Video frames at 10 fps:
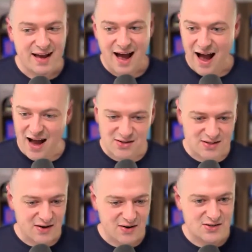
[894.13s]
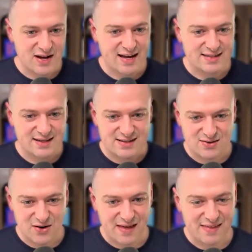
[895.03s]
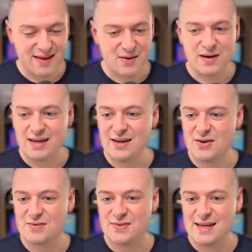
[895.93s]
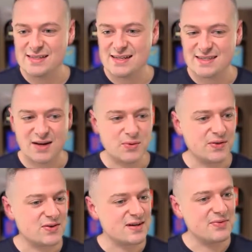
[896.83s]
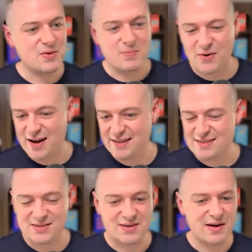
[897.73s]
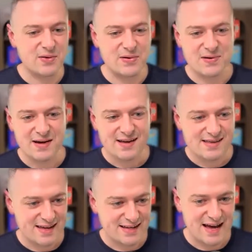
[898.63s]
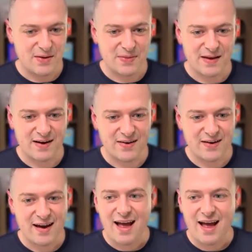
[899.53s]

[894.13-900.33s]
I just encourage you guys, start that thing. But he could have easily said, well, there's other brands, there's other things out there.